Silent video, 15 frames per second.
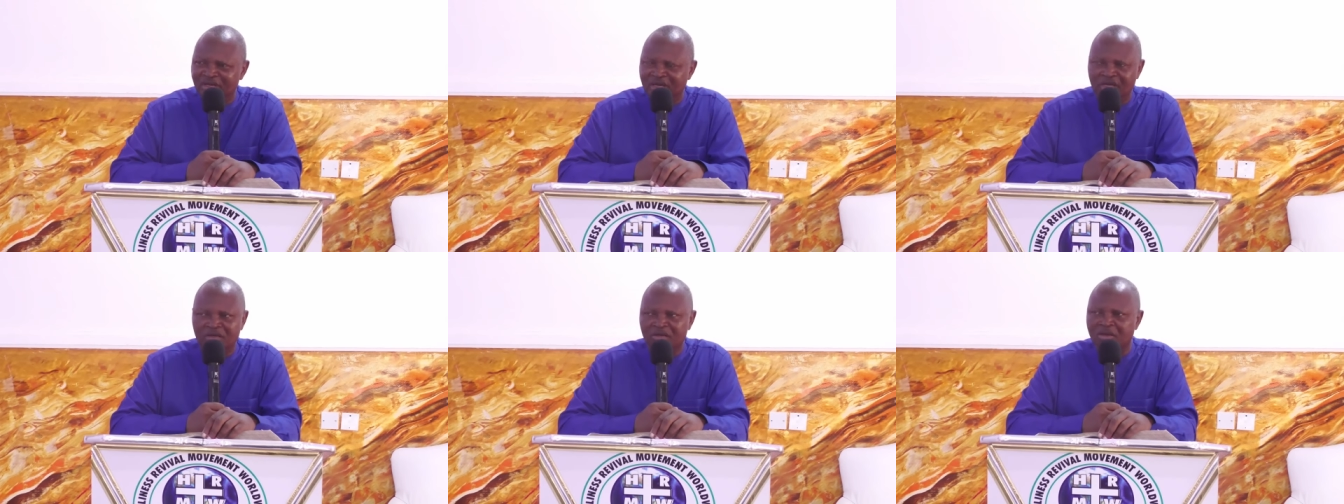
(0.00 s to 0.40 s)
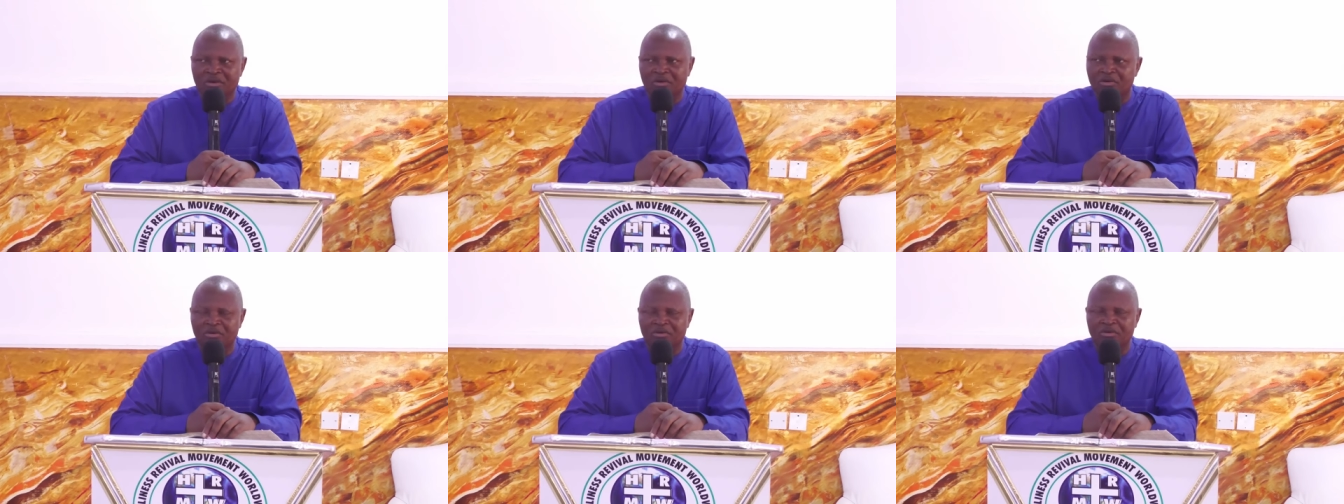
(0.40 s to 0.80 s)

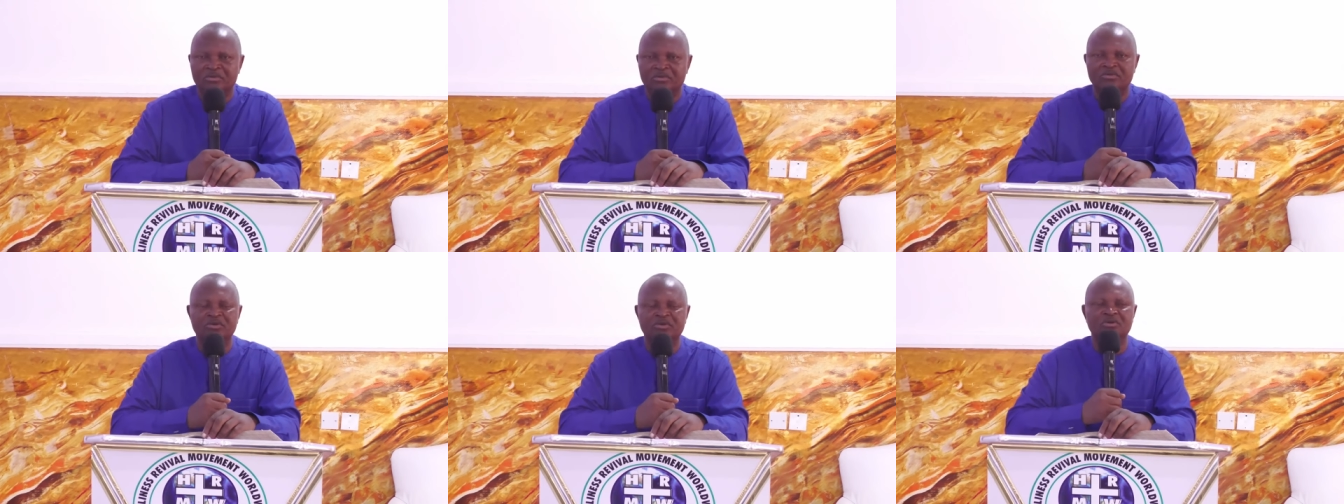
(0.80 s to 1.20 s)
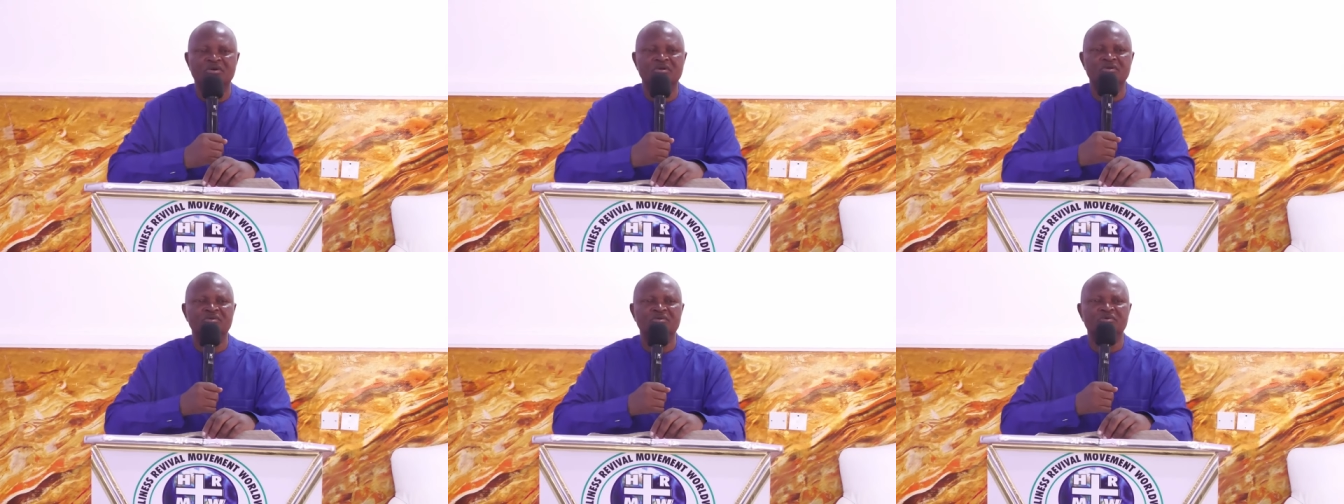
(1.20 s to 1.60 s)
No, you don't
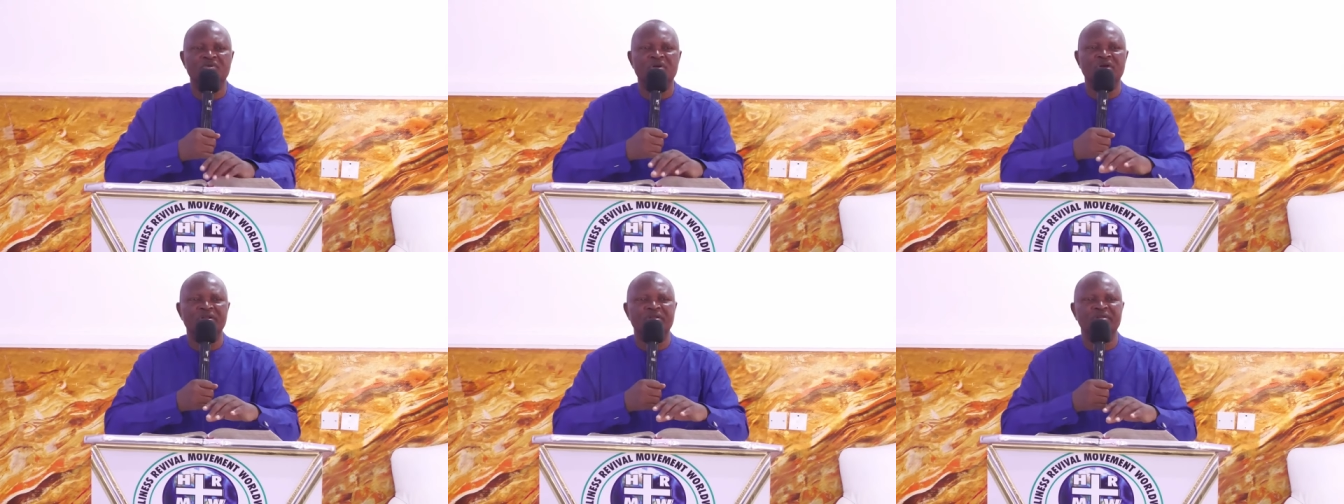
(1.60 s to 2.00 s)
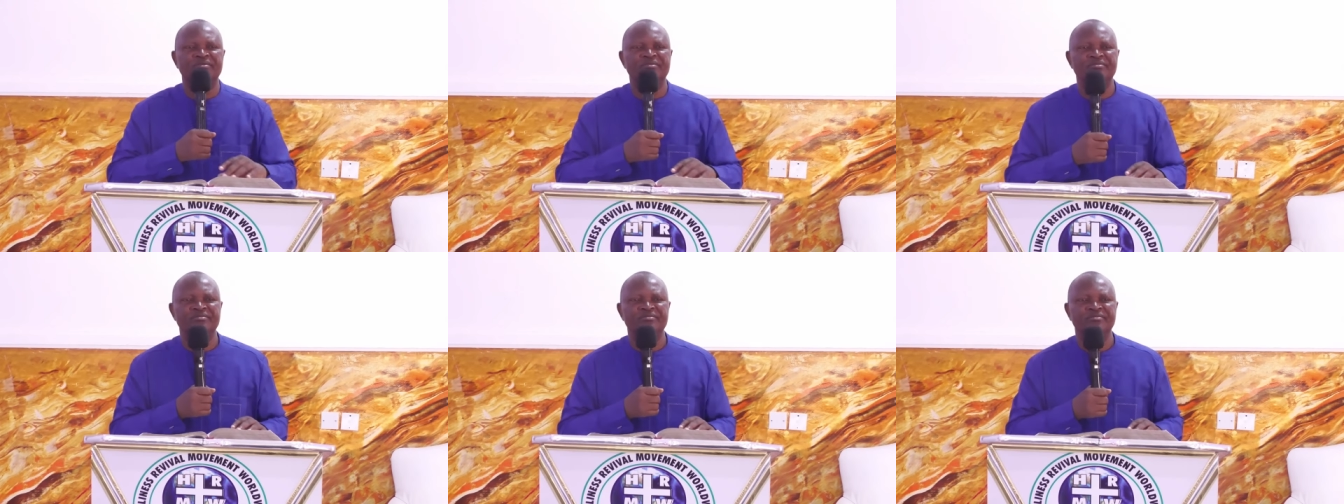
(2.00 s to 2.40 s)
do well.
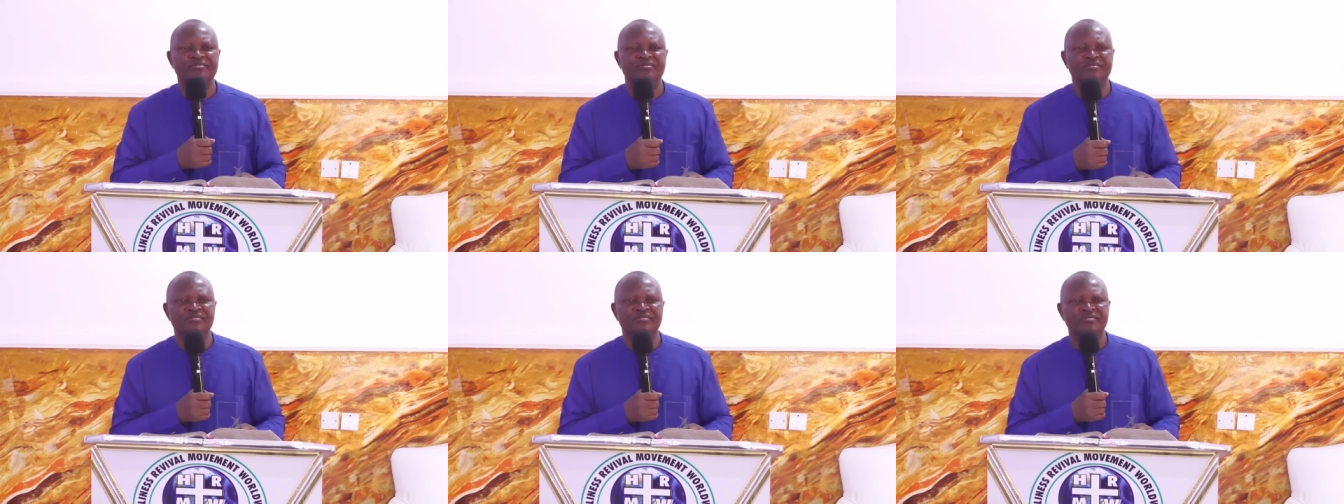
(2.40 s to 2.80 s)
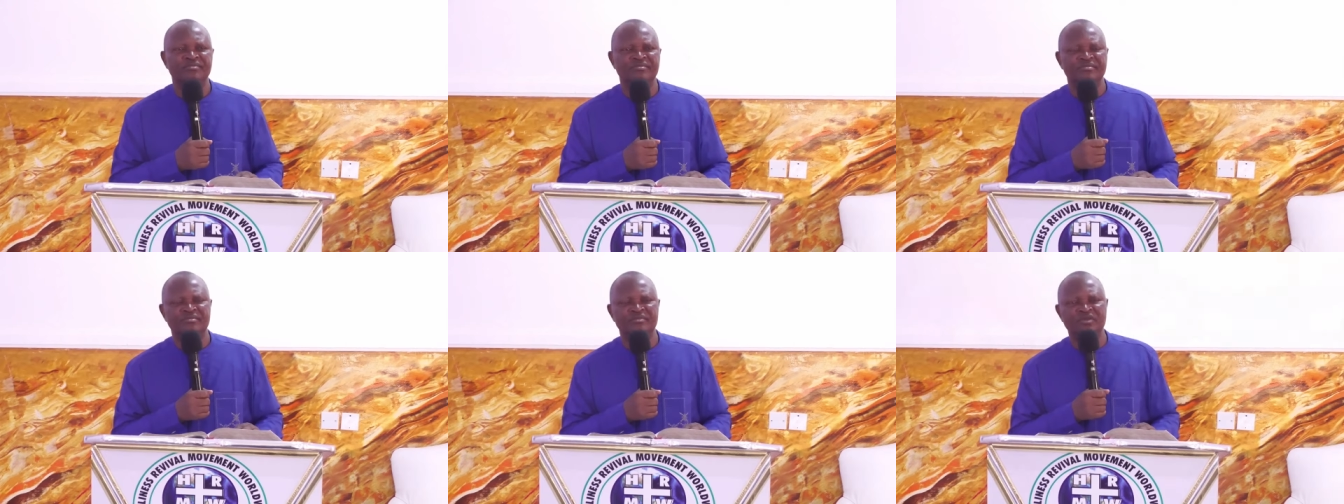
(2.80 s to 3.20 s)

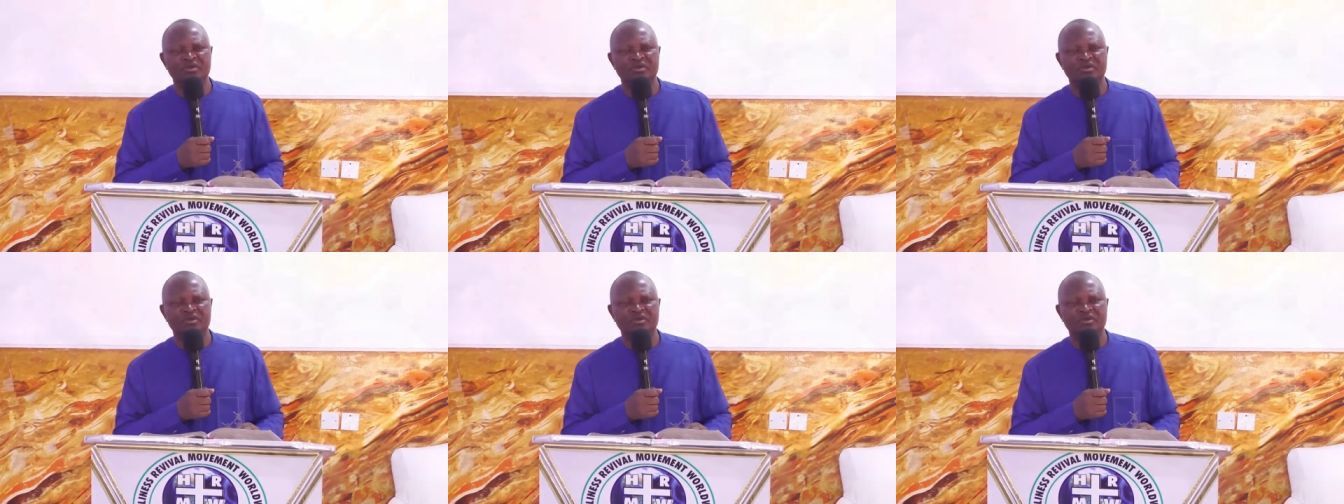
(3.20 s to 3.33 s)
You're